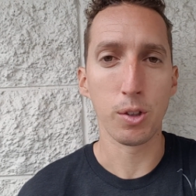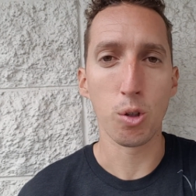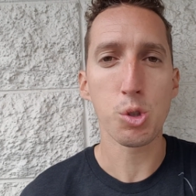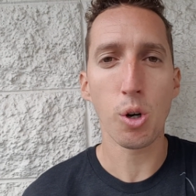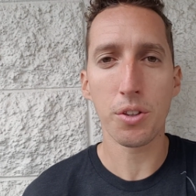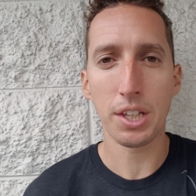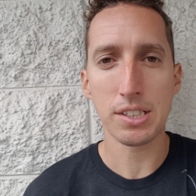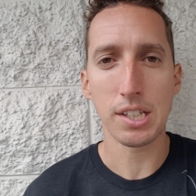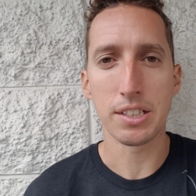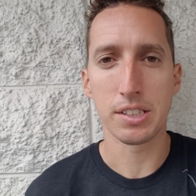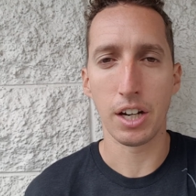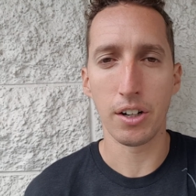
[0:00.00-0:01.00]
those are all things
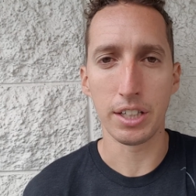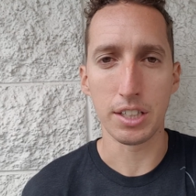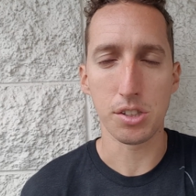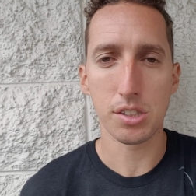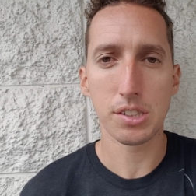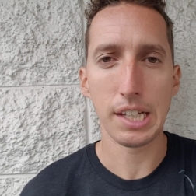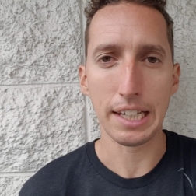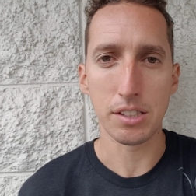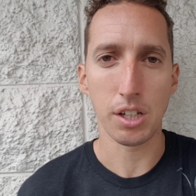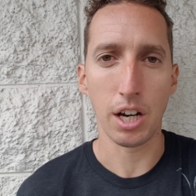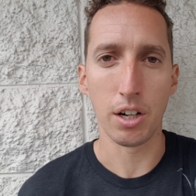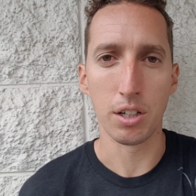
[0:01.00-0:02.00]
that Darius
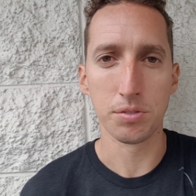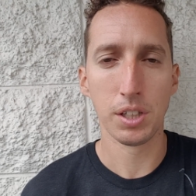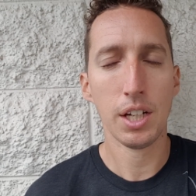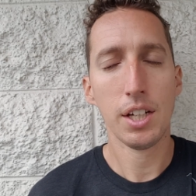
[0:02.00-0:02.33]
takes care of.